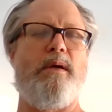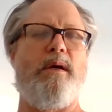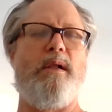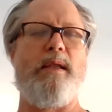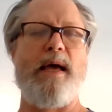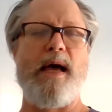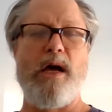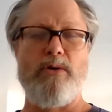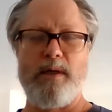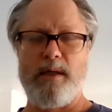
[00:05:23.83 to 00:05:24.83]

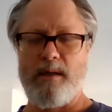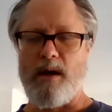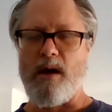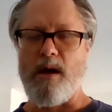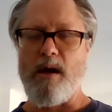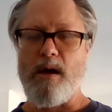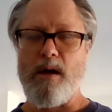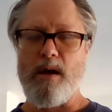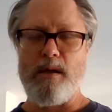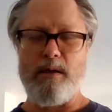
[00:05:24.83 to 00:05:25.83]
allowing
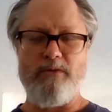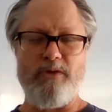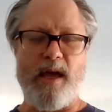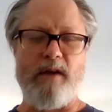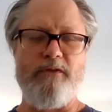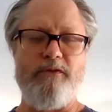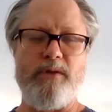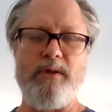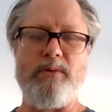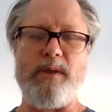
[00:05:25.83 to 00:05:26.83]
all of that
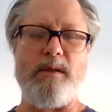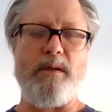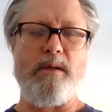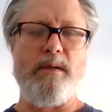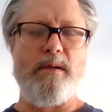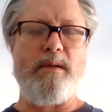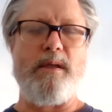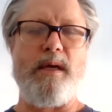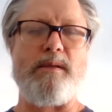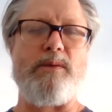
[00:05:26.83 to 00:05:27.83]
fluid
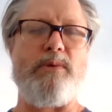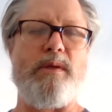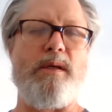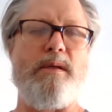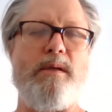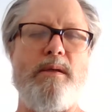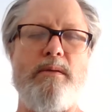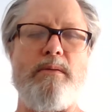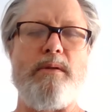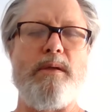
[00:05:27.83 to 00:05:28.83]
that is within you
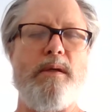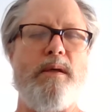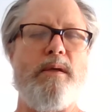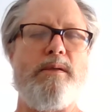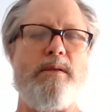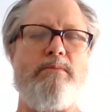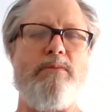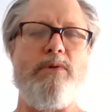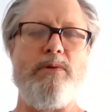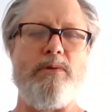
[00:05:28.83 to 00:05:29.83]
to
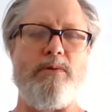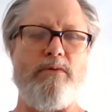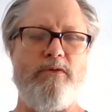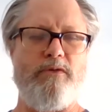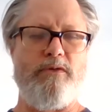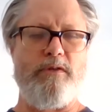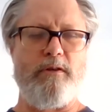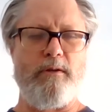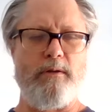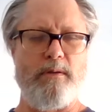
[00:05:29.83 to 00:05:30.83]
move
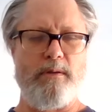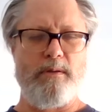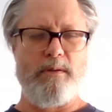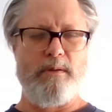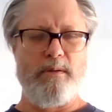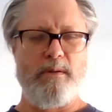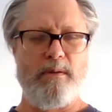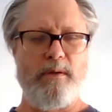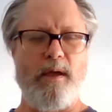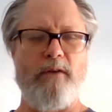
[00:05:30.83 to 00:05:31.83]

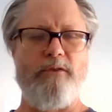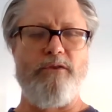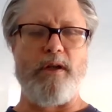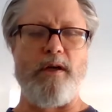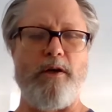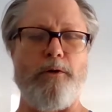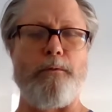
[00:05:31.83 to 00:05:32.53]
and flow.